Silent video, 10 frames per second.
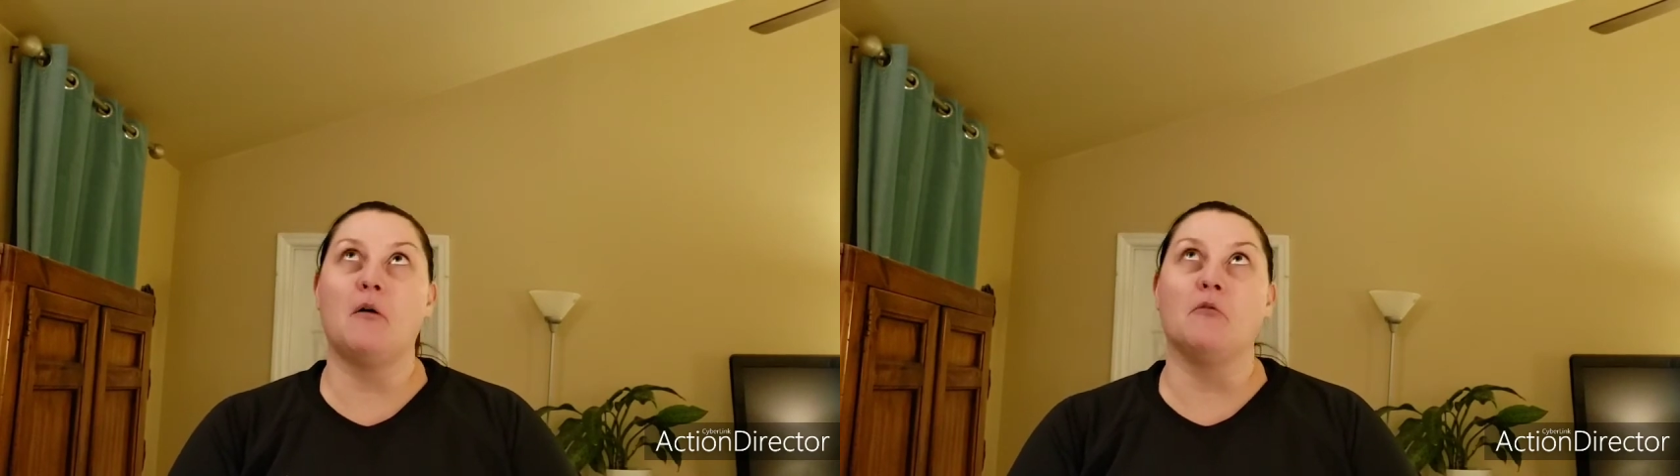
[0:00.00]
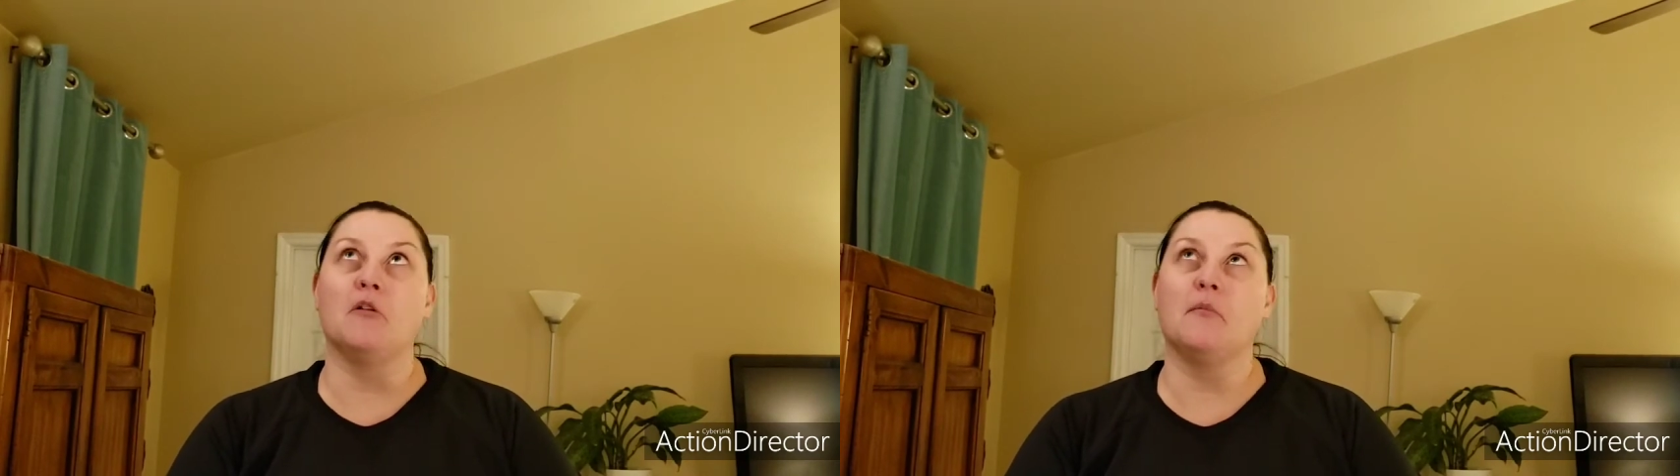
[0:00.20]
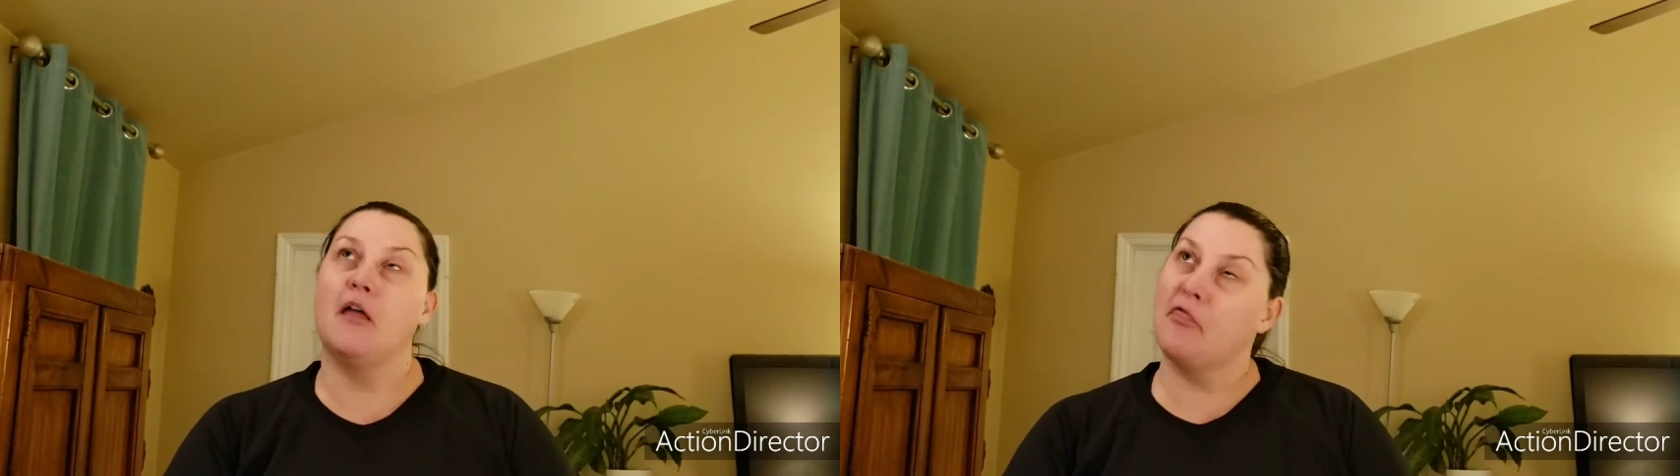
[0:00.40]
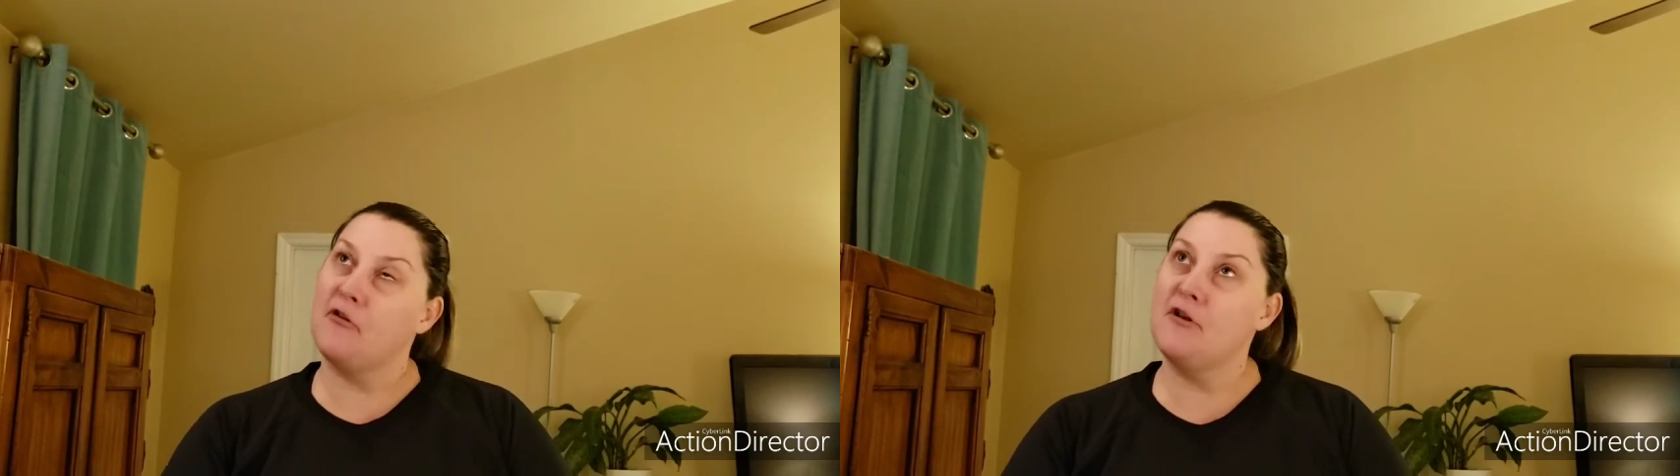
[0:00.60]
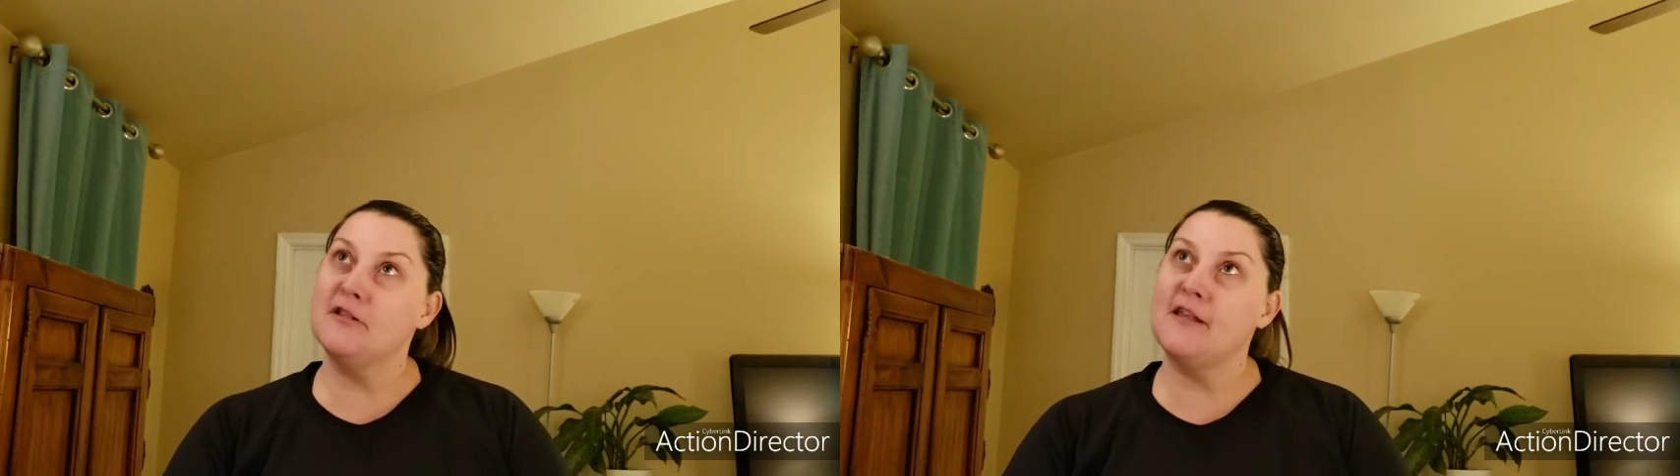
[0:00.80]
old am I?
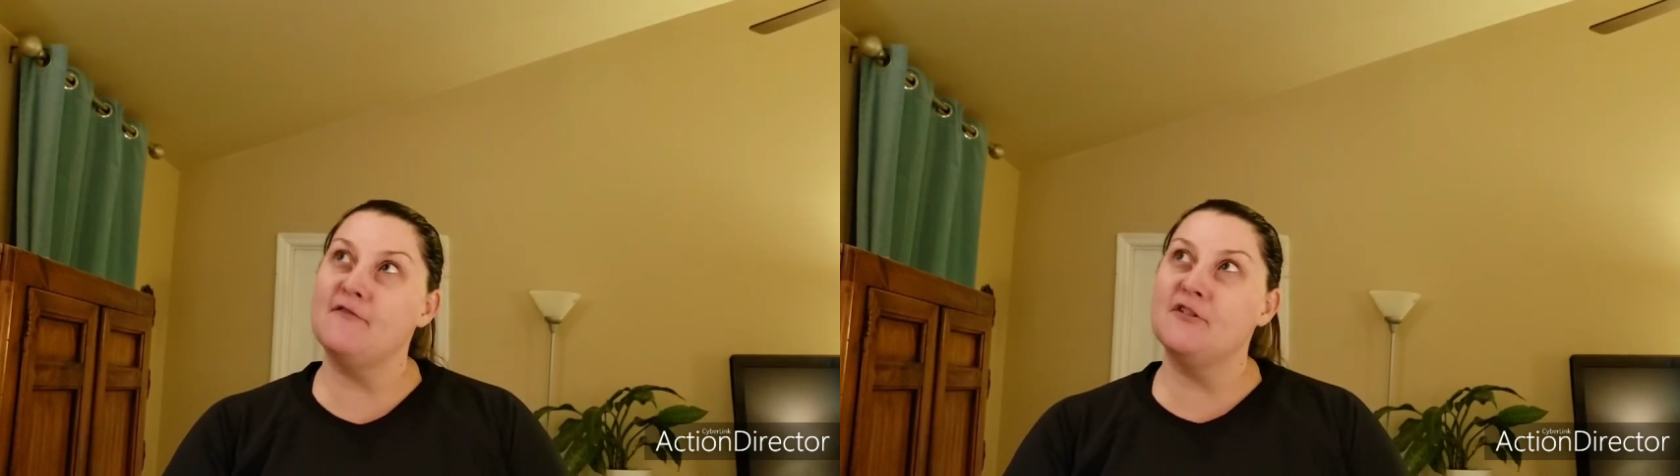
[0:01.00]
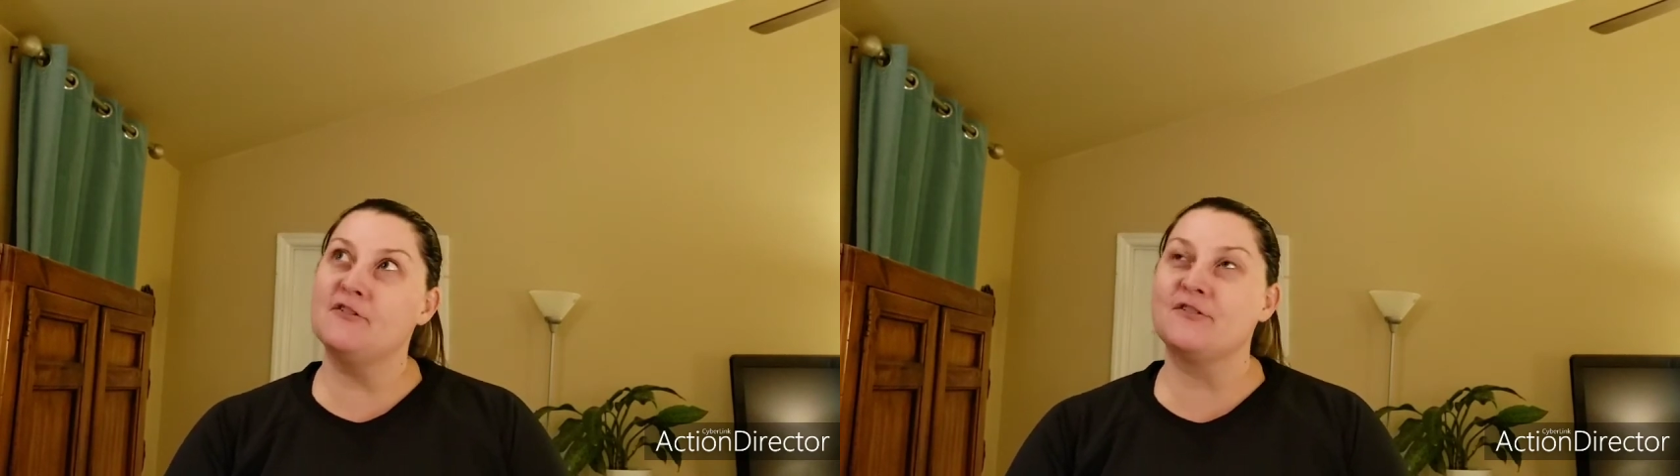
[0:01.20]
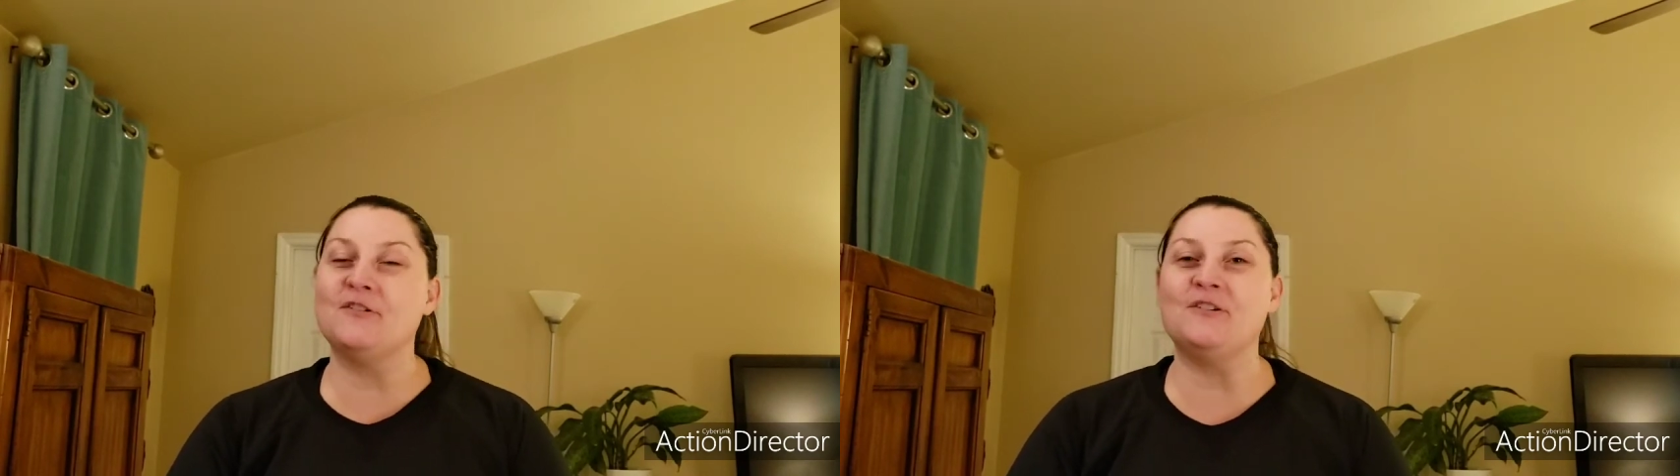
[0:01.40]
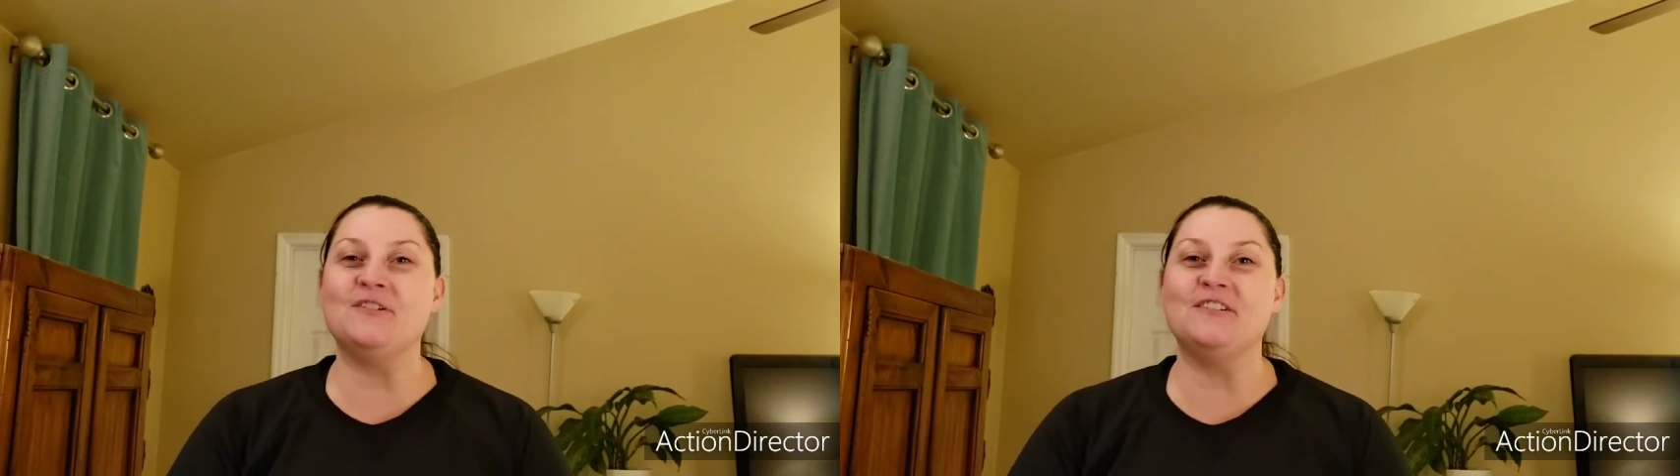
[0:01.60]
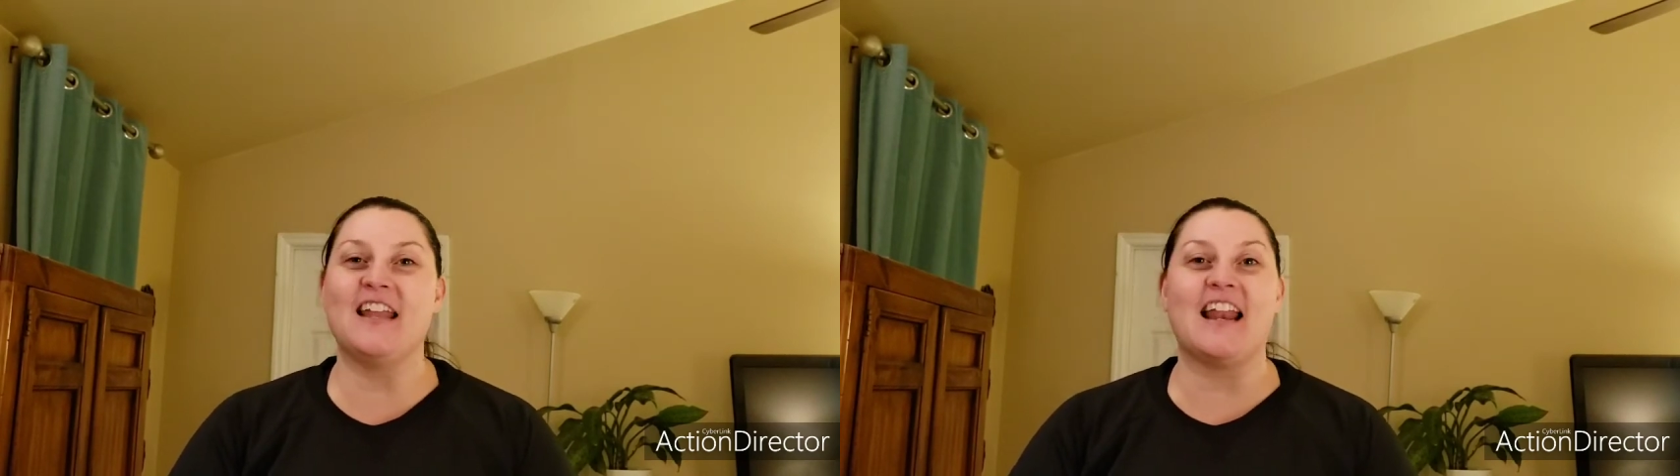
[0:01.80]
37 years
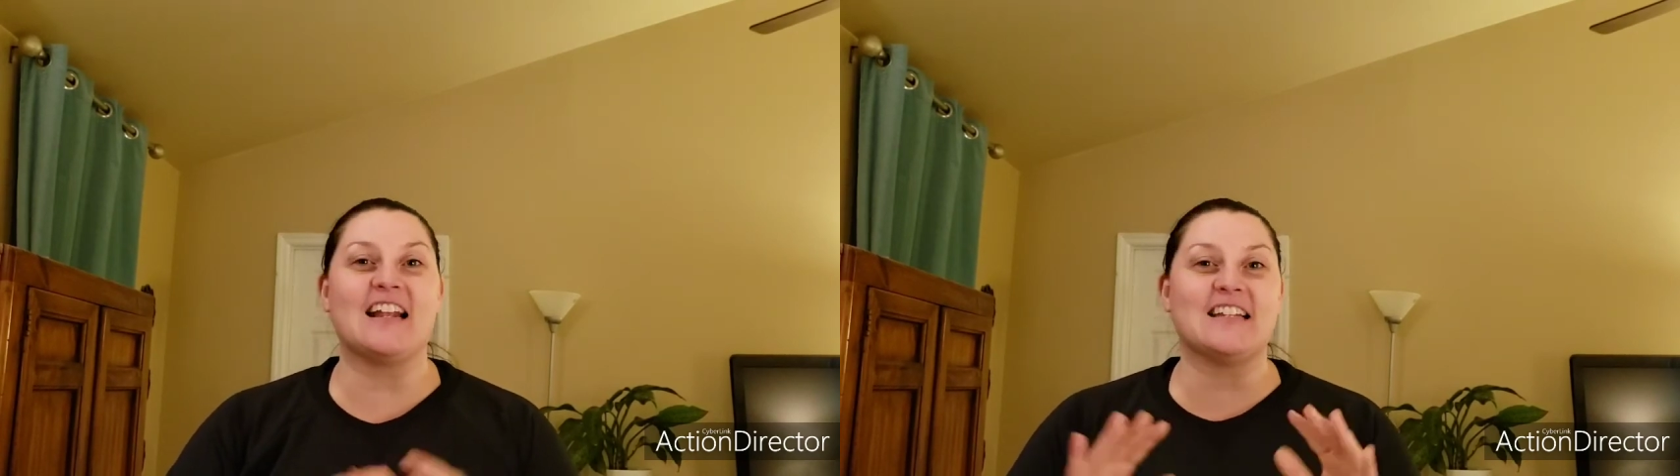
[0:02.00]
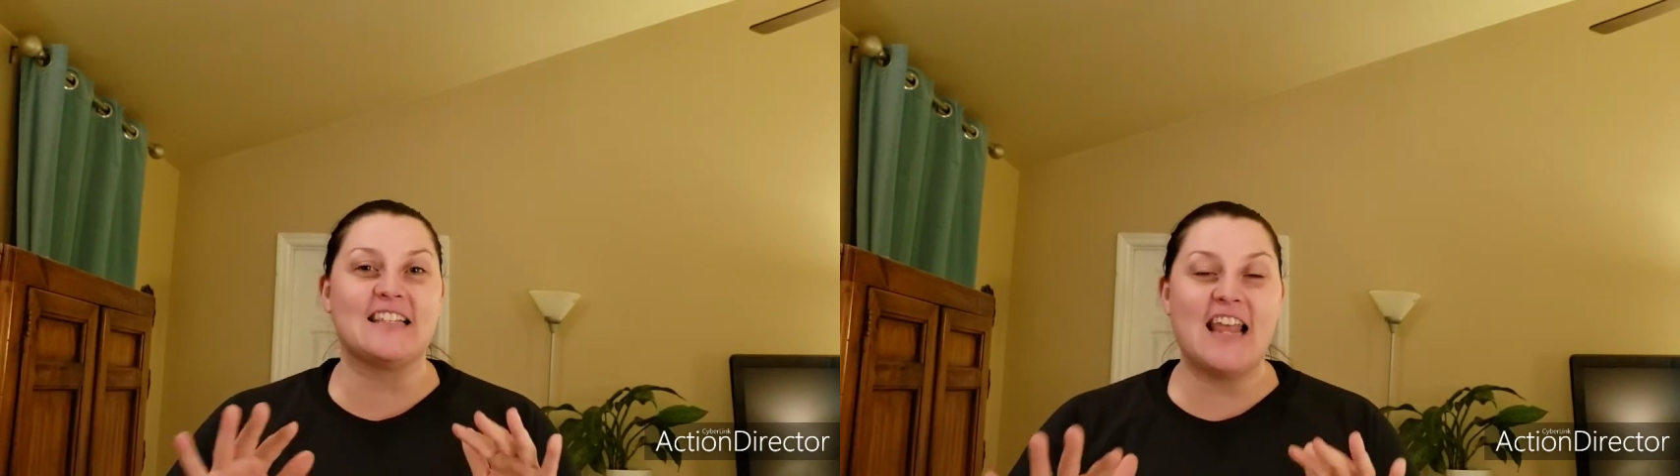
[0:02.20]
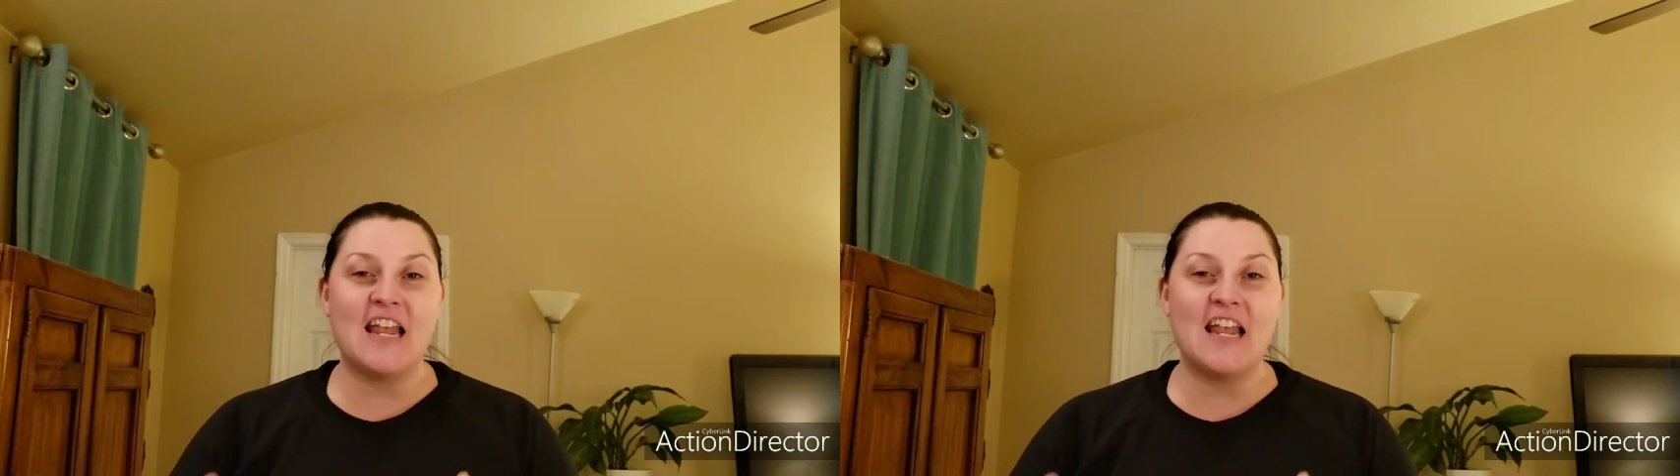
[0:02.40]
old, and I just